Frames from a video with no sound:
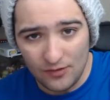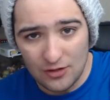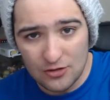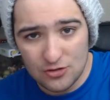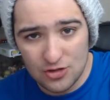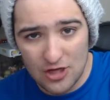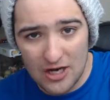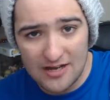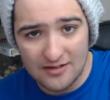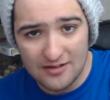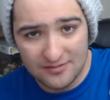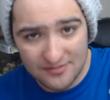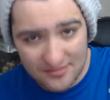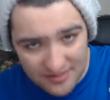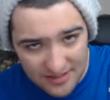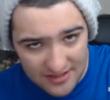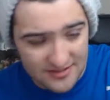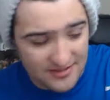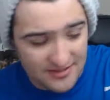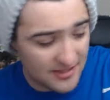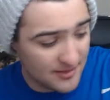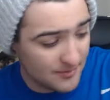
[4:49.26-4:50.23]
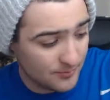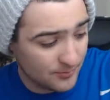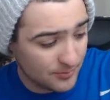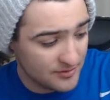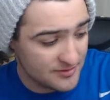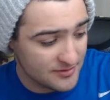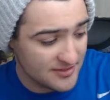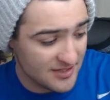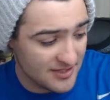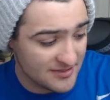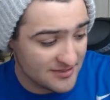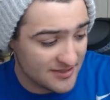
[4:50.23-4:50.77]
try it. Tastes
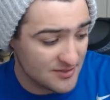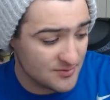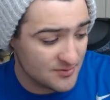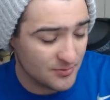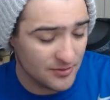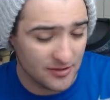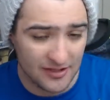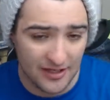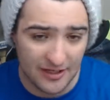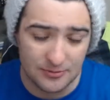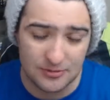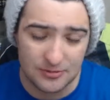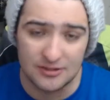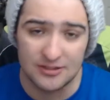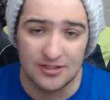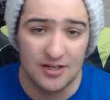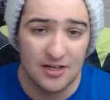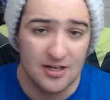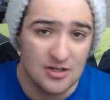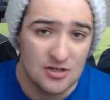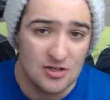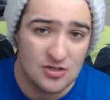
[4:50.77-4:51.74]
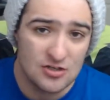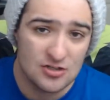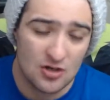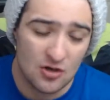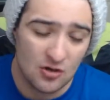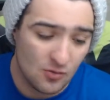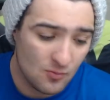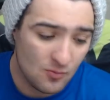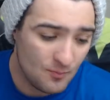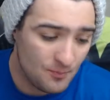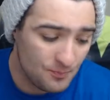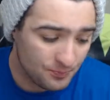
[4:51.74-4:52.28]
pretty damn good.
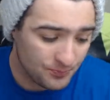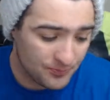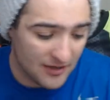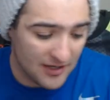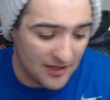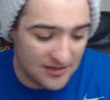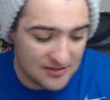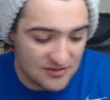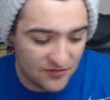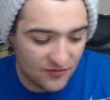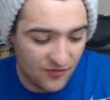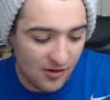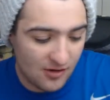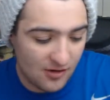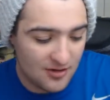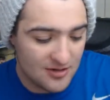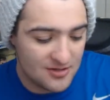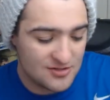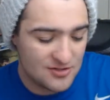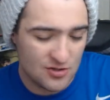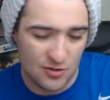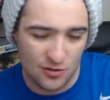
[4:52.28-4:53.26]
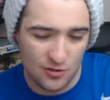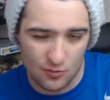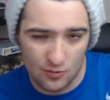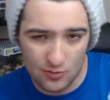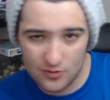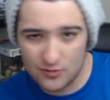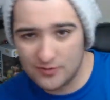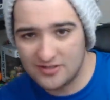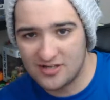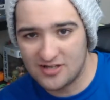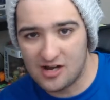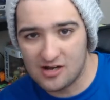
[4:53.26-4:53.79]
So as far as,
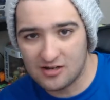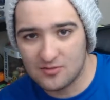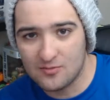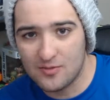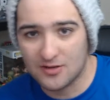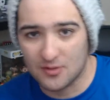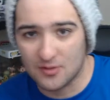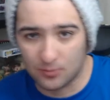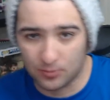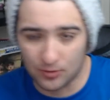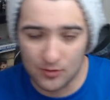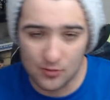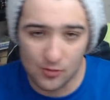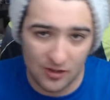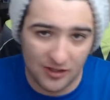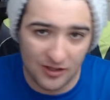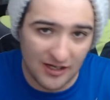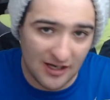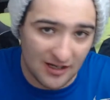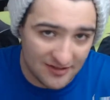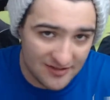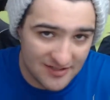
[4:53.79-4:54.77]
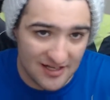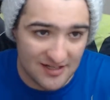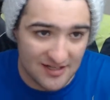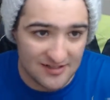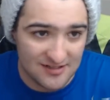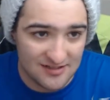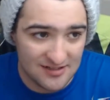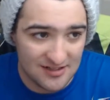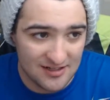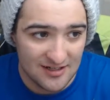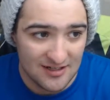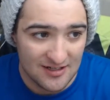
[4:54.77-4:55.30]
we talked about the pre-workout
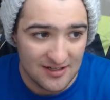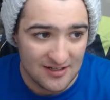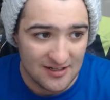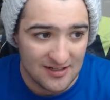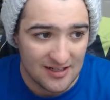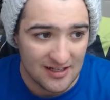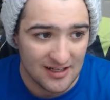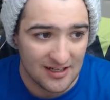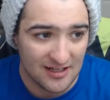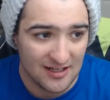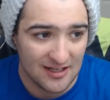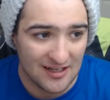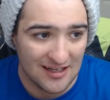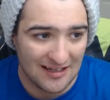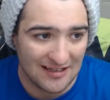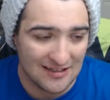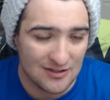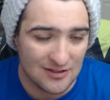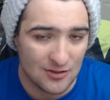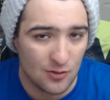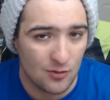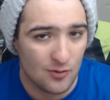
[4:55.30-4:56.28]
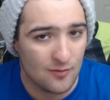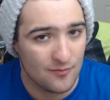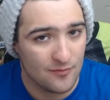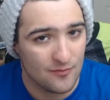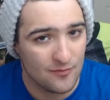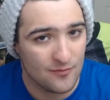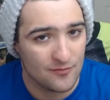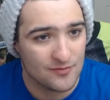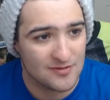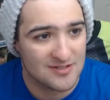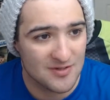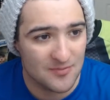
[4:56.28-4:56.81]
taste.
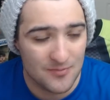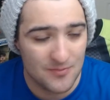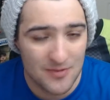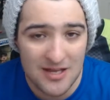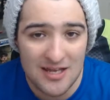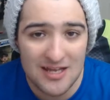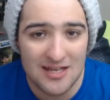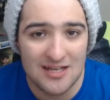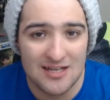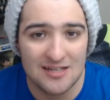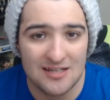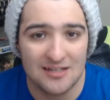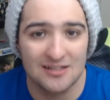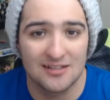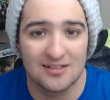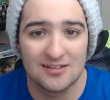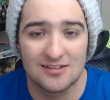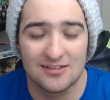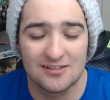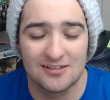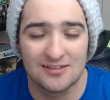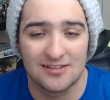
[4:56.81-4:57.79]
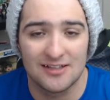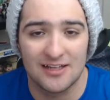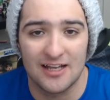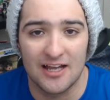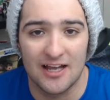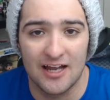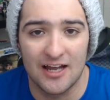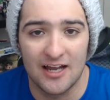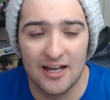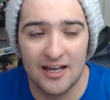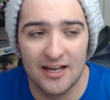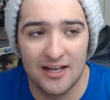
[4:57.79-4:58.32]
To me,
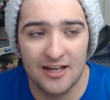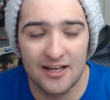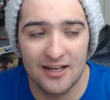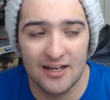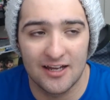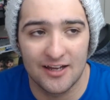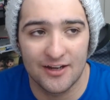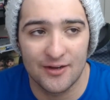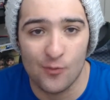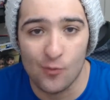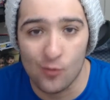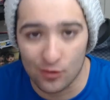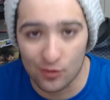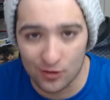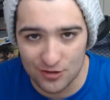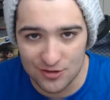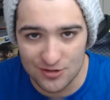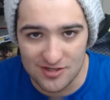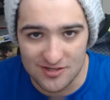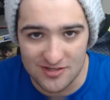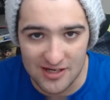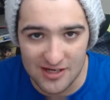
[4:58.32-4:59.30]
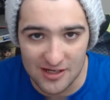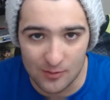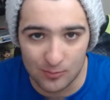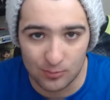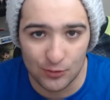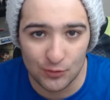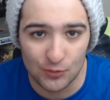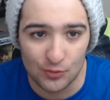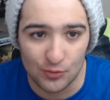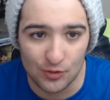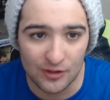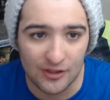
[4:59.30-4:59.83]
it works just like a
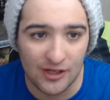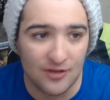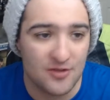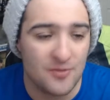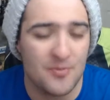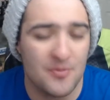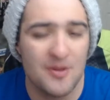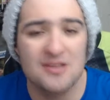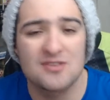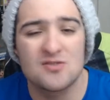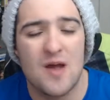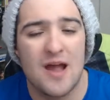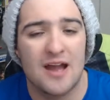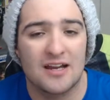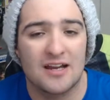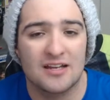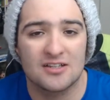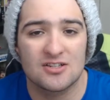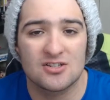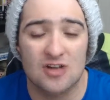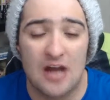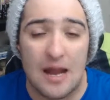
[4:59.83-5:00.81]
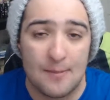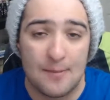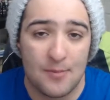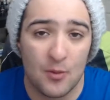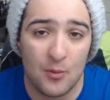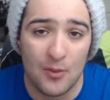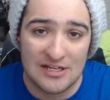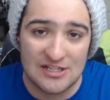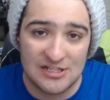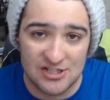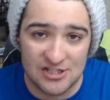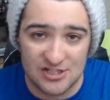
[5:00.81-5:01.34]
pre-workout. The best way I could describe the
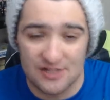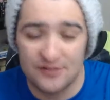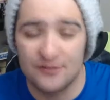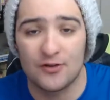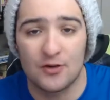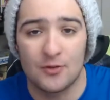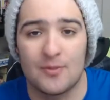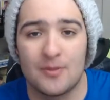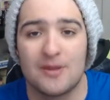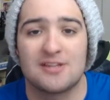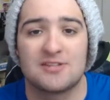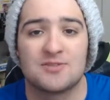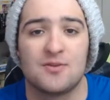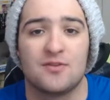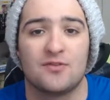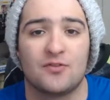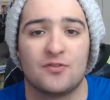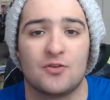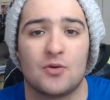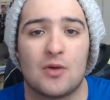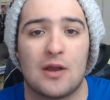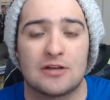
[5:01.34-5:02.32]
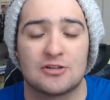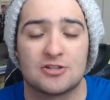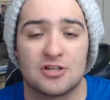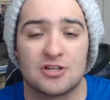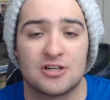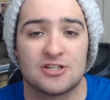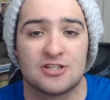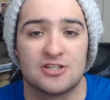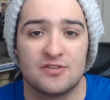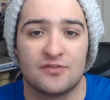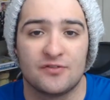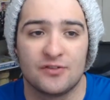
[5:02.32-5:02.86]
way G Fuel makes me feel when I
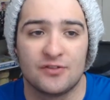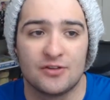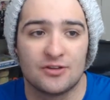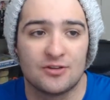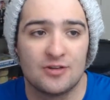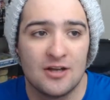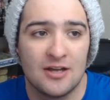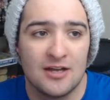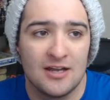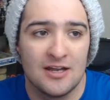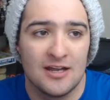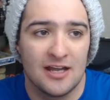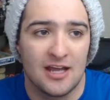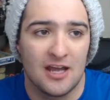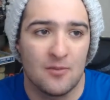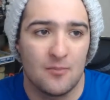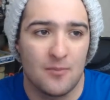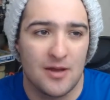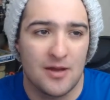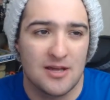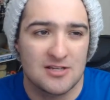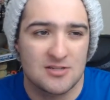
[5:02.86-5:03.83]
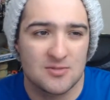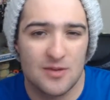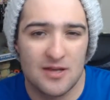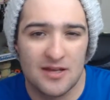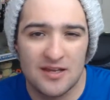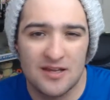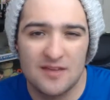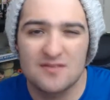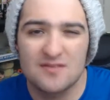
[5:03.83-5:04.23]
drink G Fuel, it